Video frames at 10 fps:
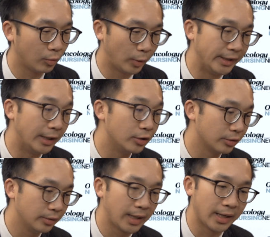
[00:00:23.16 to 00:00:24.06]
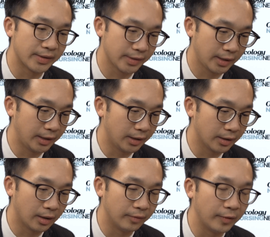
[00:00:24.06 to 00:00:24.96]
radiation has a
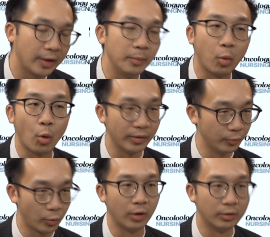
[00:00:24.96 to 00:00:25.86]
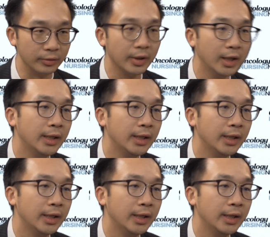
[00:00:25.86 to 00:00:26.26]
uh, very important role